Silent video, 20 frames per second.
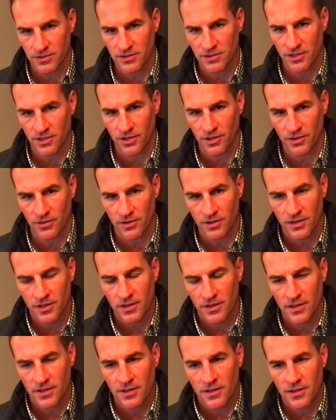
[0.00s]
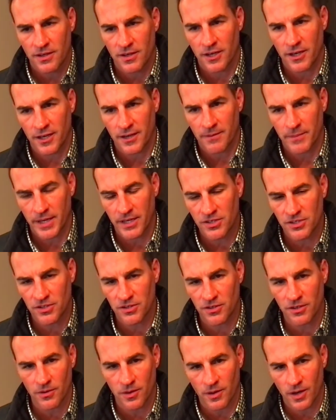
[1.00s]
So make
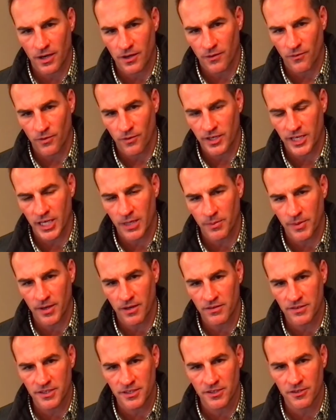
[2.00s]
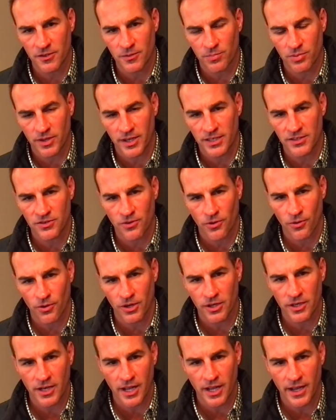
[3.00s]
sure we're keeping our dealer plates
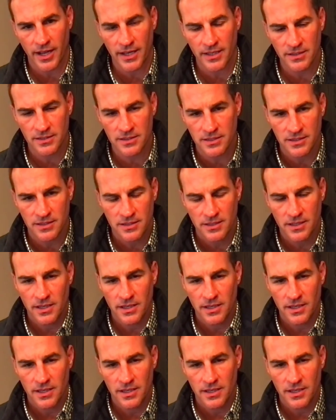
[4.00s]
organized